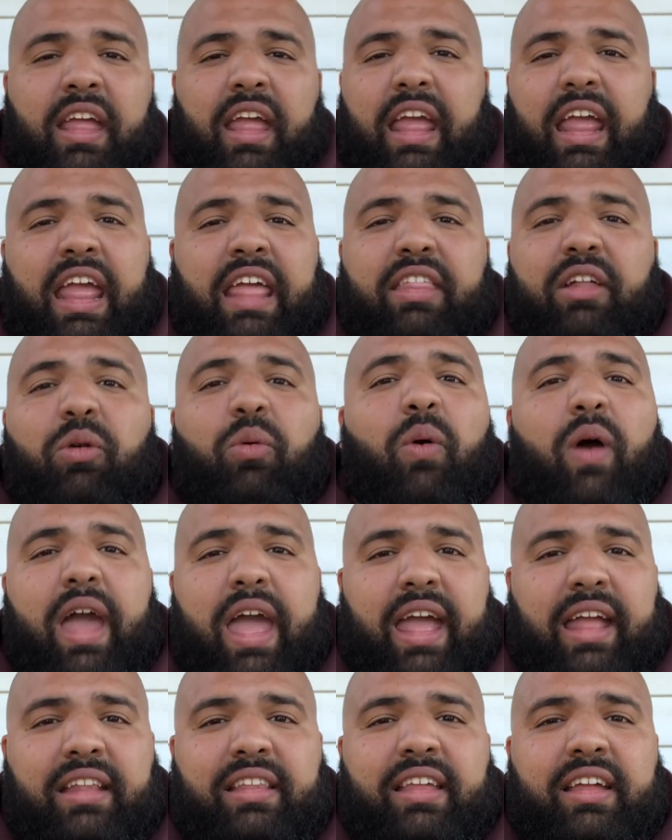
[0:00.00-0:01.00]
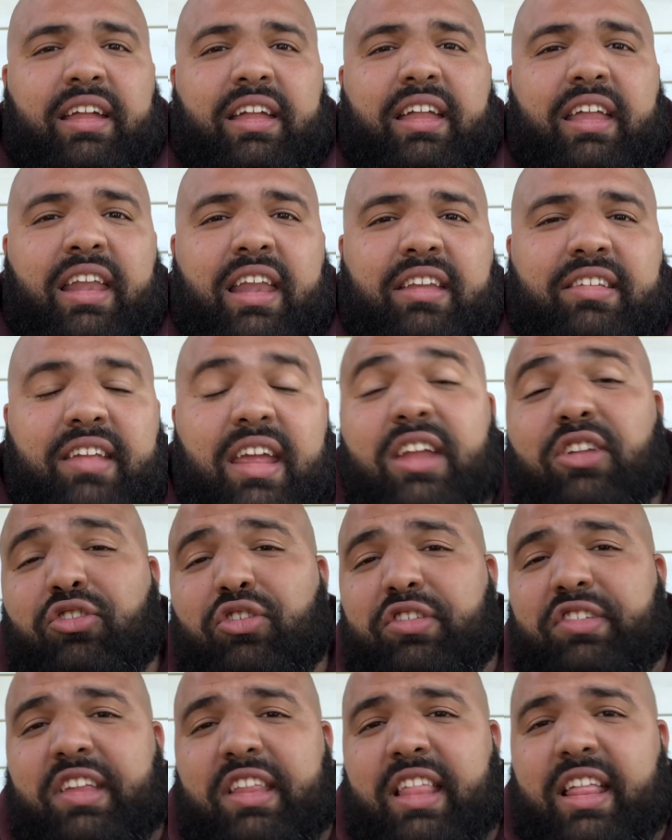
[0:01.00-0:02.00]
Either way, it is
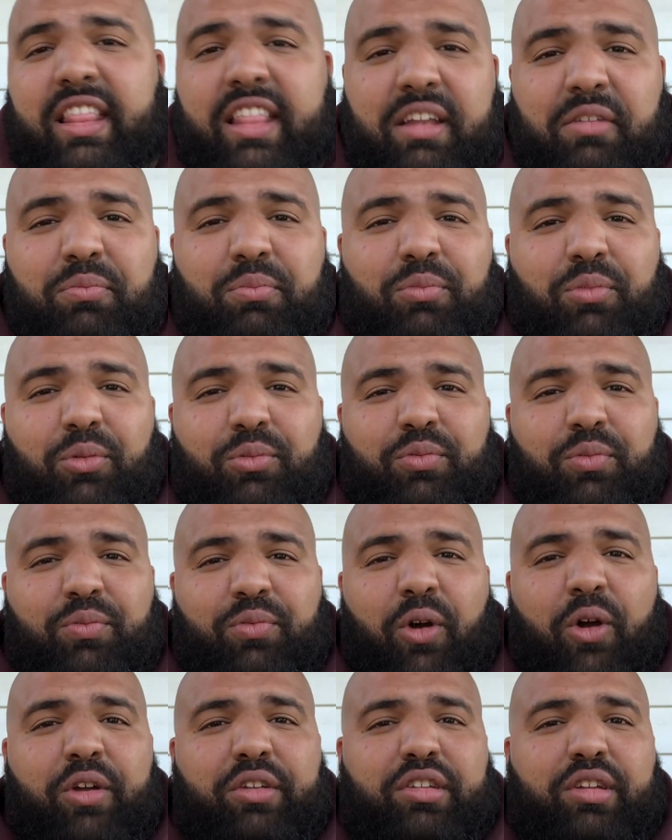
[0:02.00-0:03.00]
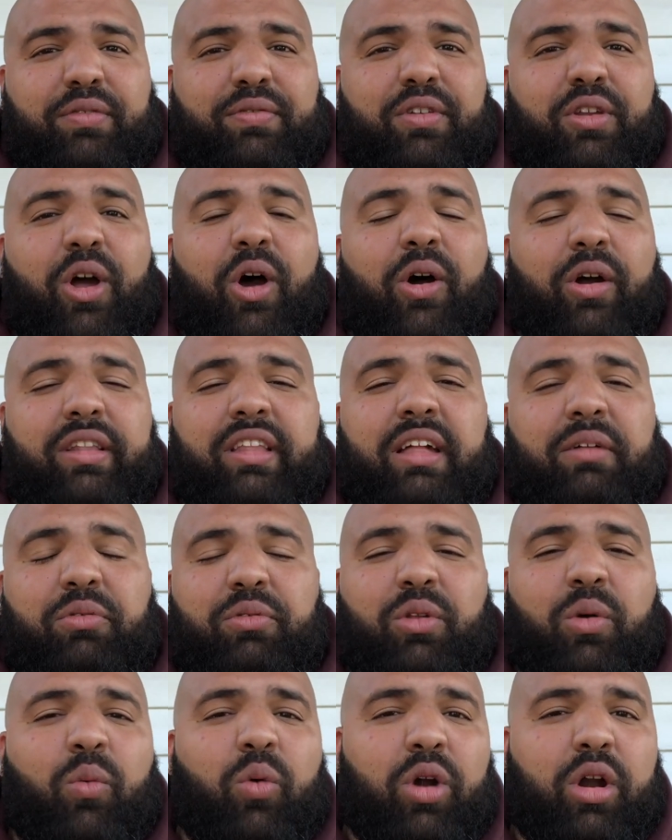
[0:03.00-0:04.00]
interesting that
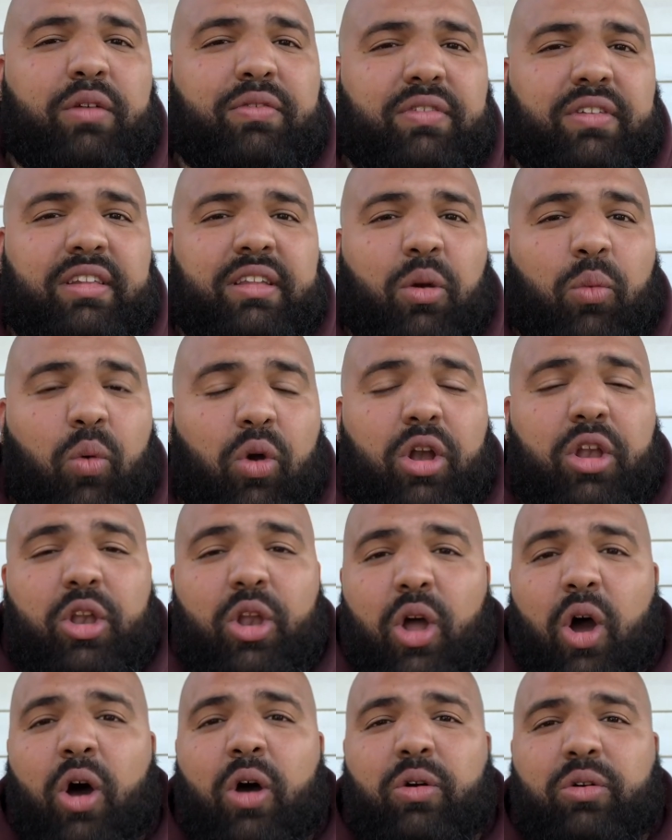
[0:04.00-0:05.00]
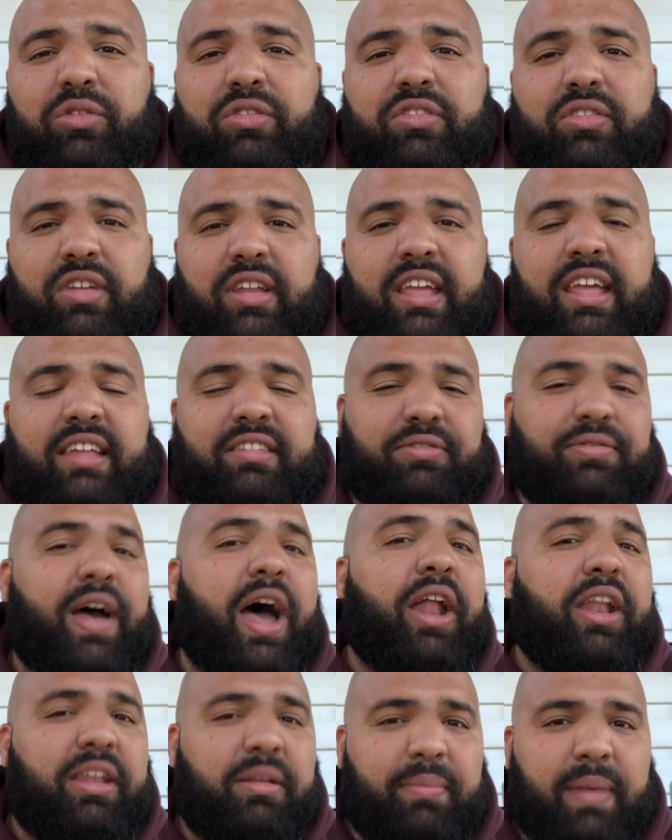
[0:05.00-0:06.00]
the word nose is
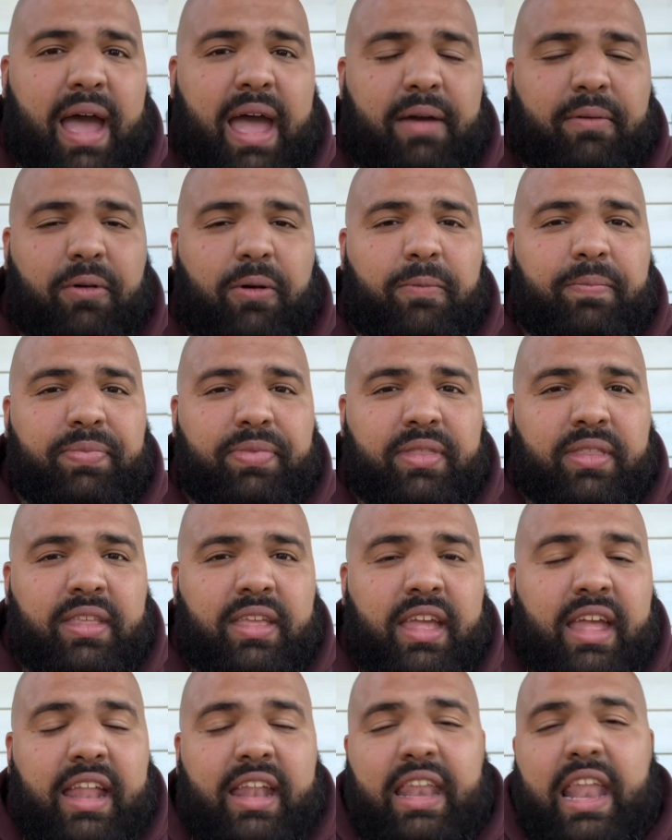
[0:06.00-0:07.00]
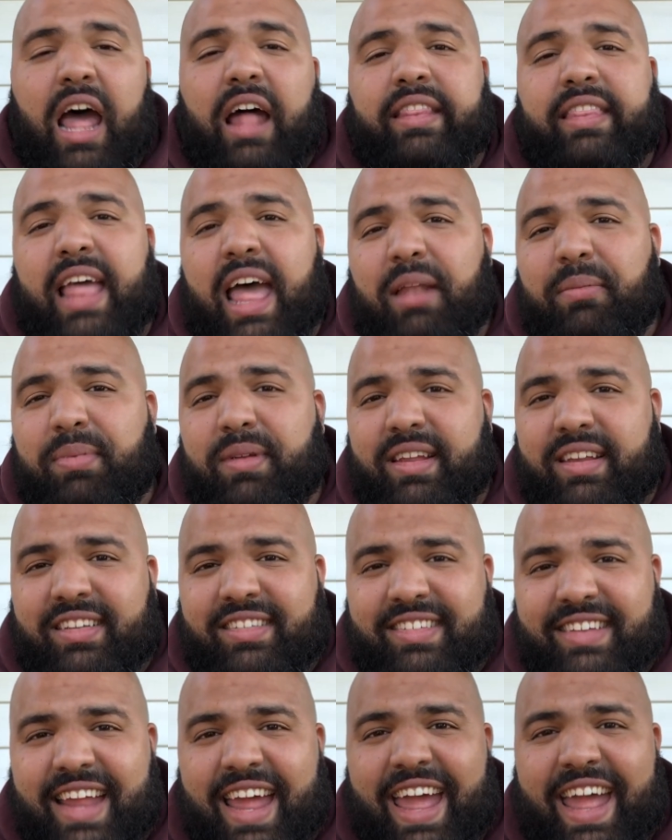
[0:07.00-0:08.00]
found in the Bible. Now, that being
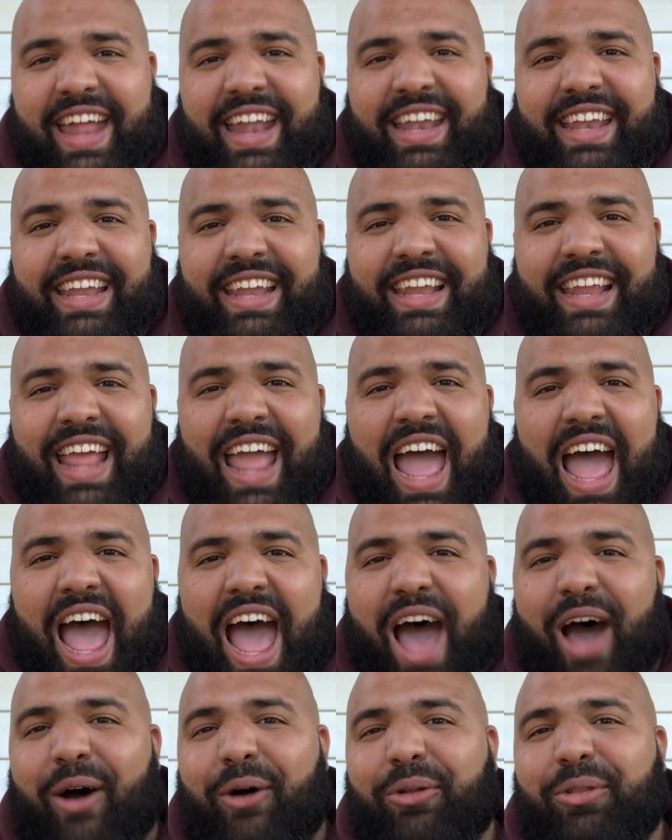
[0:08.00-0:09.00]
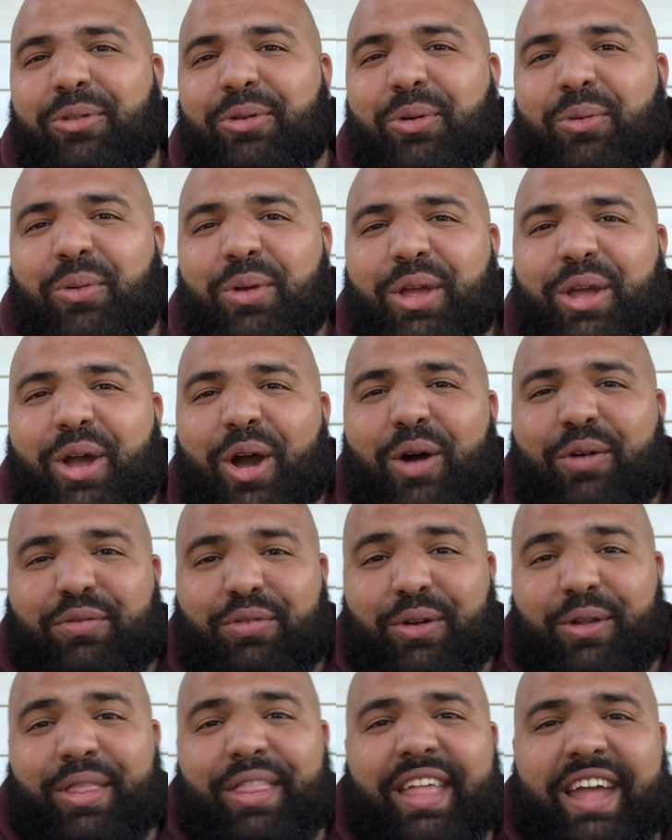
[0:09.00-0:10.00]
said, how do we go
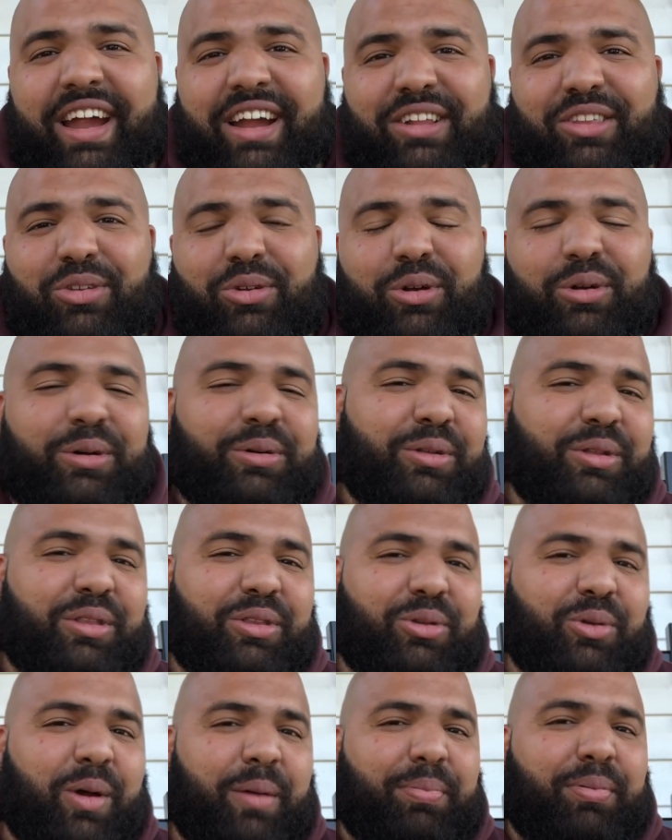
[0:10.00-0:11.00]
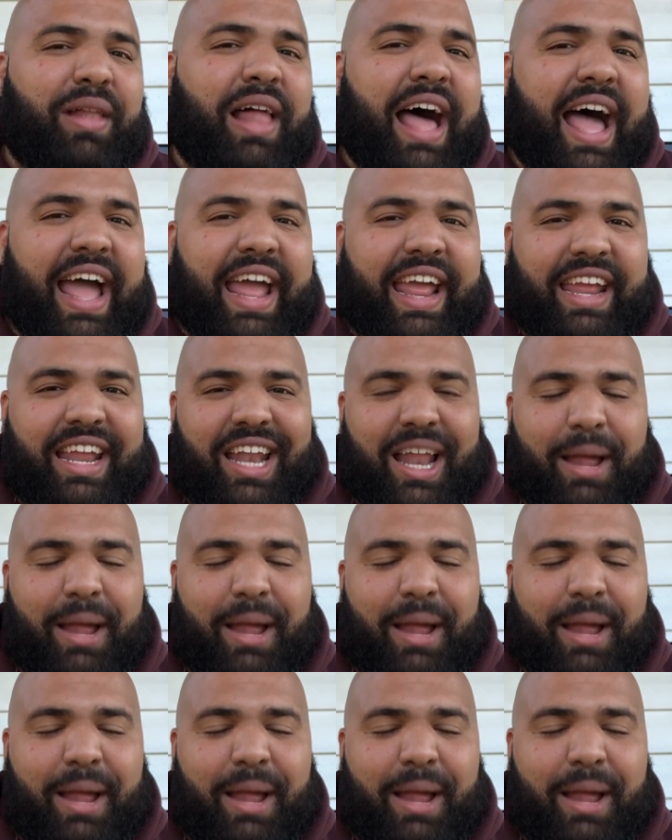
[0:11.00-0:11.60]
from there to apply in